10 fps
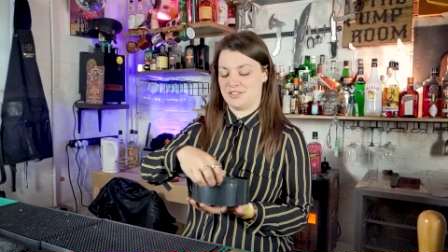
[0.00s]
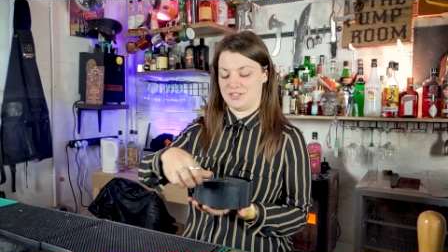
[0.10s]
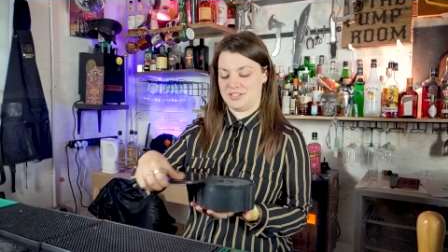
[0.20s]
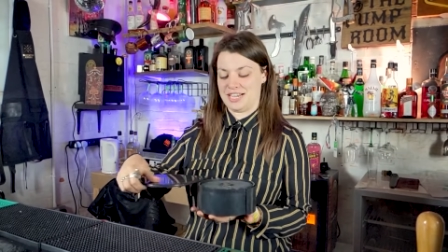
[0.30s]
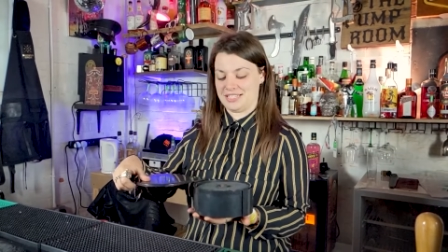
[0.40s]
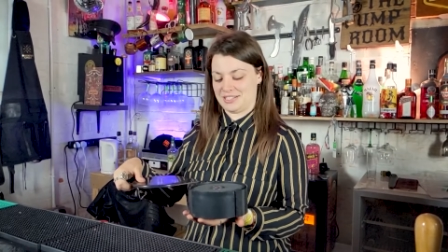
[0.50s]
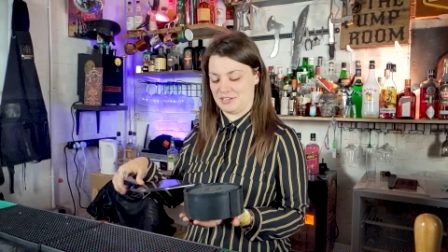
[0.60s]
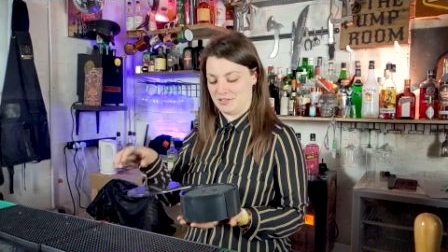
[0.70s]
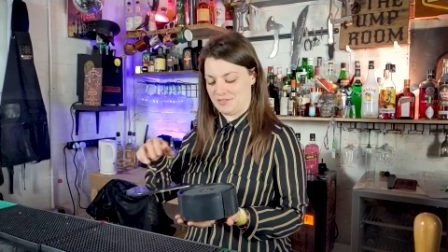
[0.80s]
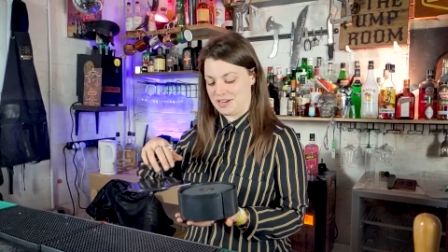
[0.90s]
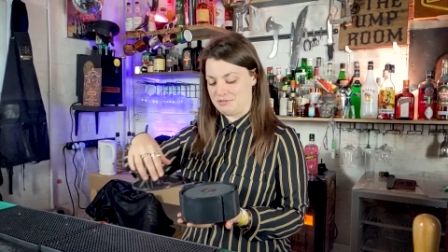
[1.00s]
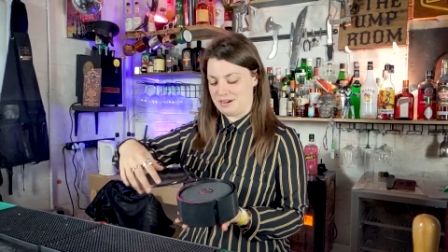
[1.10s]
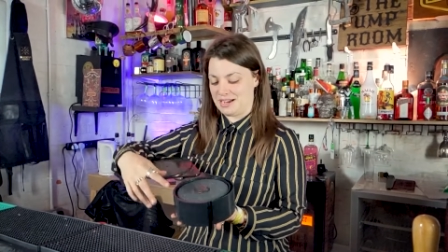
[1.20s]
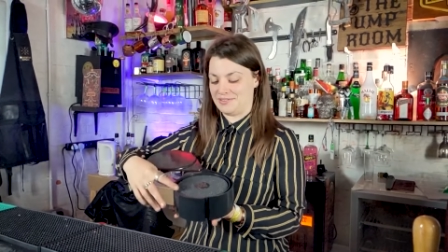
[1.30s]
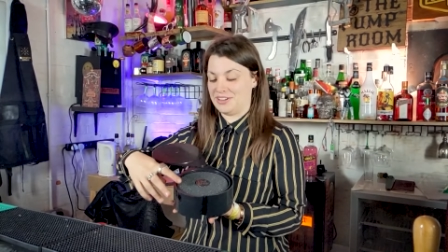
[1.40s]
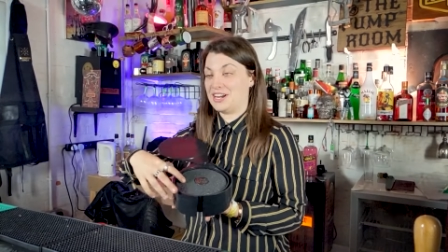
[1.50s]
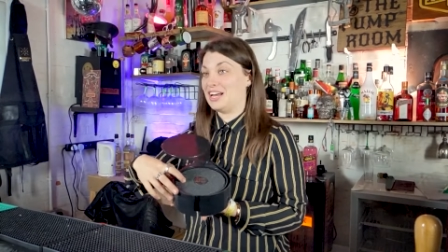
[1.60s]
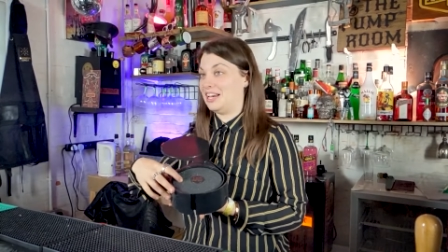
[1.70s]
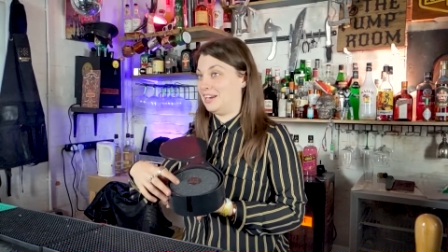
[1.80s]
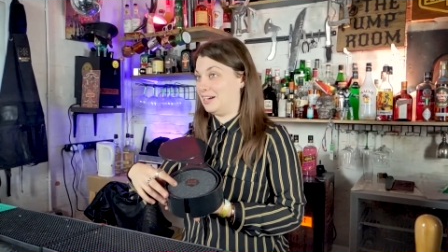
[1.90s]
So you take this off and you have
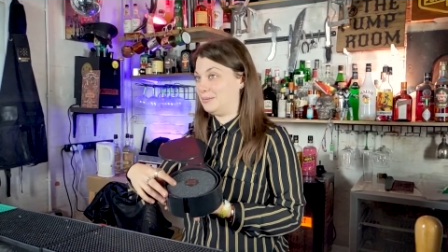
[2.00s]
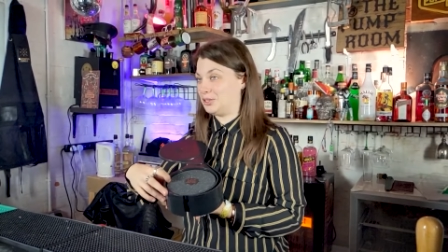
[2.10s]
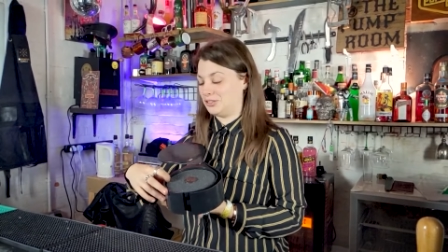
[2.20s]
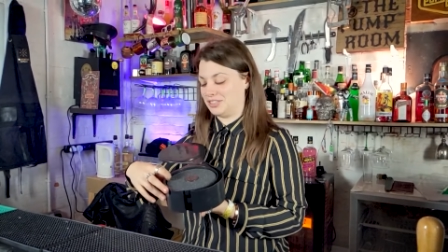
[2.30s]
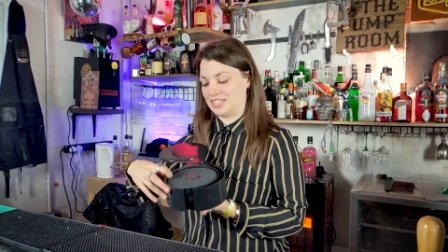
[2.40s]
lime juice